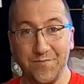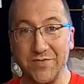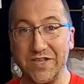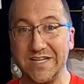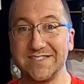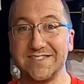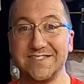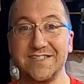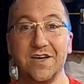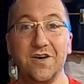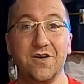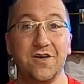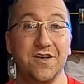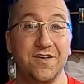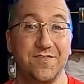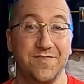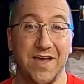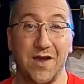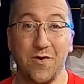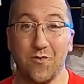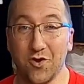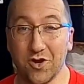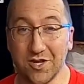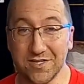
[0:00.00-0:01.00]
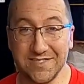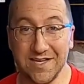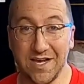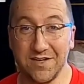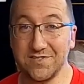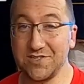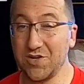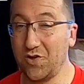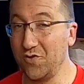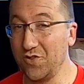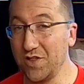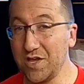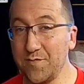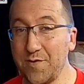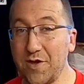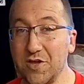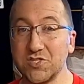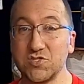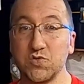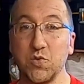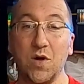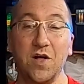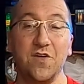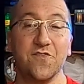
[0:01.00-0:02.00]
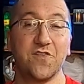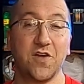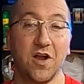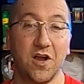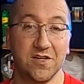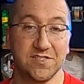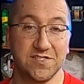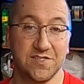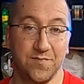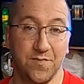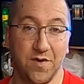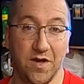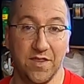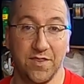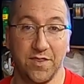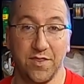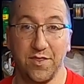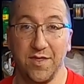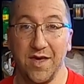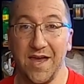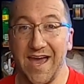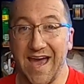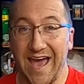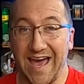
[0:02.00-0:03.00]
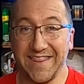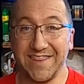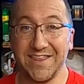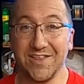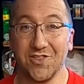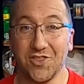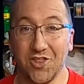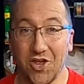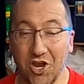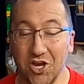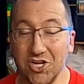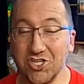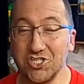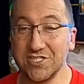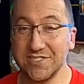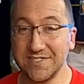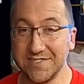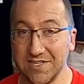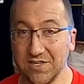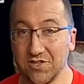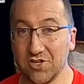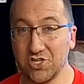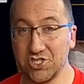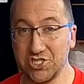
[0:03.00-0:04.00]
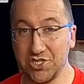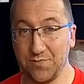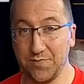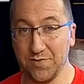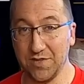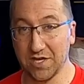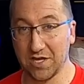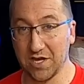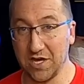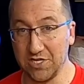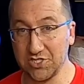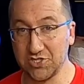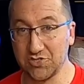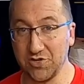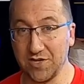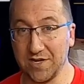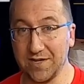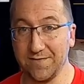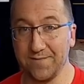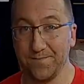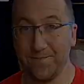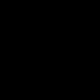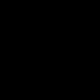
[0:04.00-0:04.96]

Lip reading: Still, that works out to only about 12 cars a month at the largest dealership in the country.